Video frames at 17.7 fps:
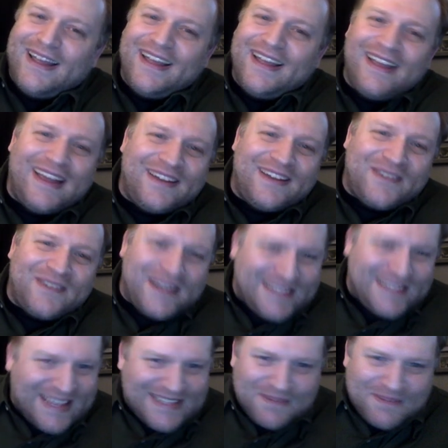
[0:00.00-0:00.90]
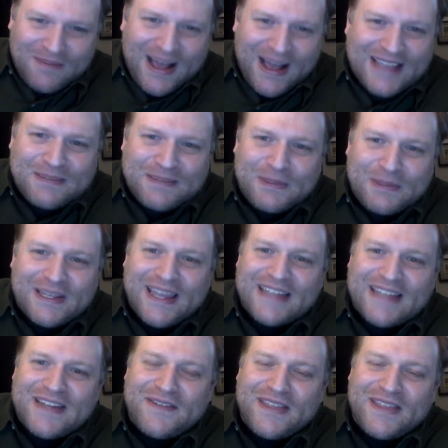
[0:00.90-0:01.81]
I don't want to say it's impossible to
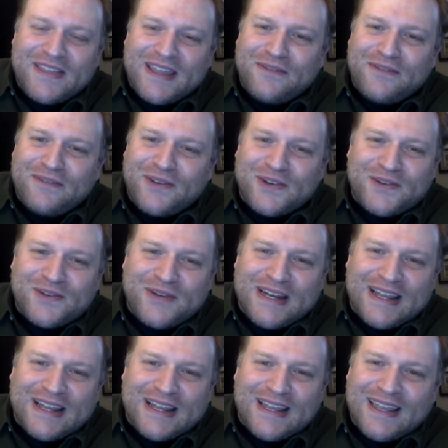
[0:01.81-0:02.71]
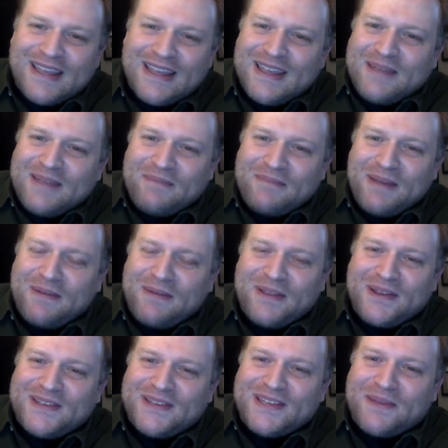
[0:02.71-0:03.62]
catch everything at first reading. Maybe
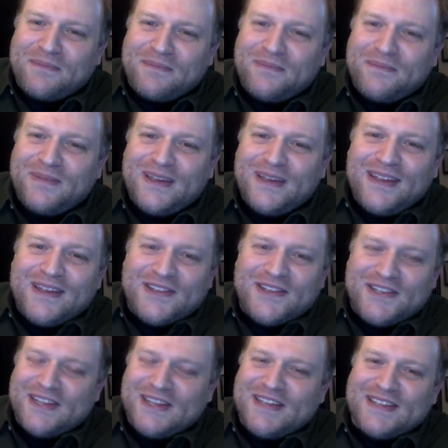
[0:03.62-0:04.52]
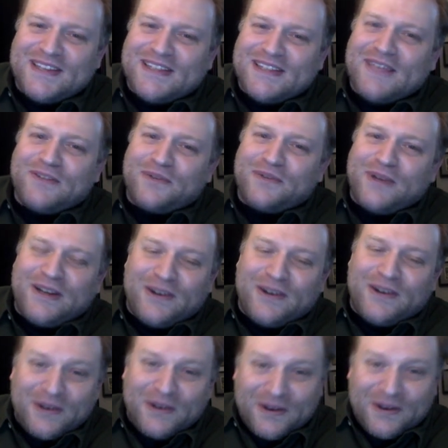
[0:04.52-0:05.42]
there's some genius level reader
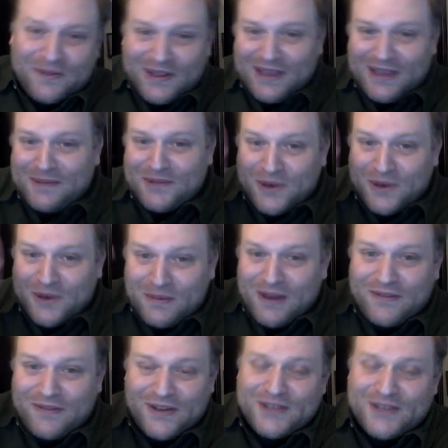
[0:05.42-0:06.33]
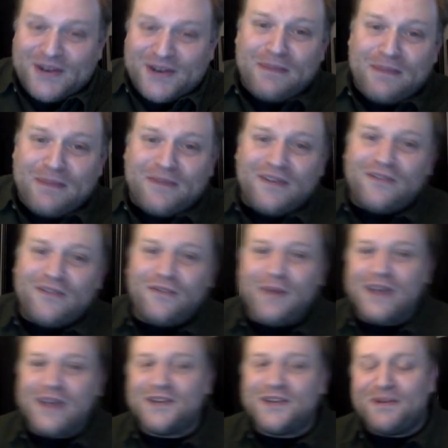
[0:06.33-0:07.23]
who can really absorb every scrap of
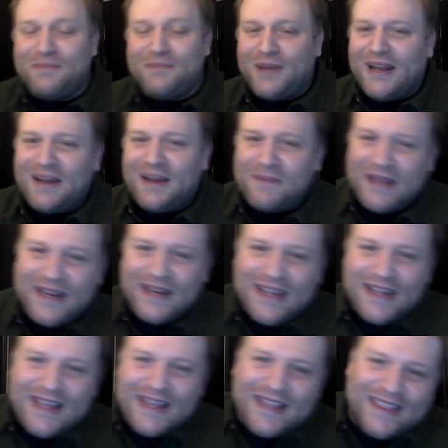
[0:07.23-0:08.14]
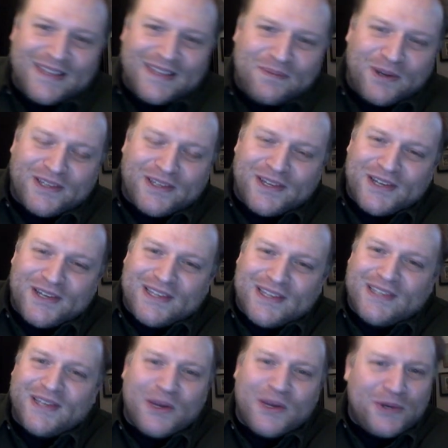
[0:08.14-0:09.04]
information, but I mean, these books are
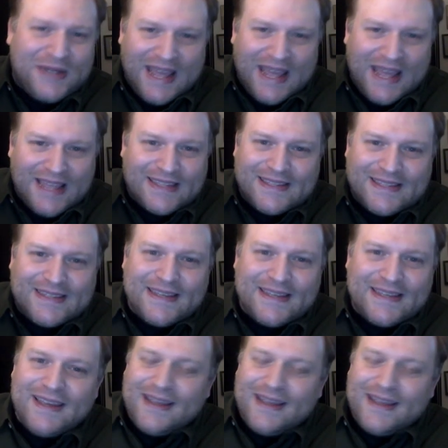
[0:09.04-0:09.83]
just so dense.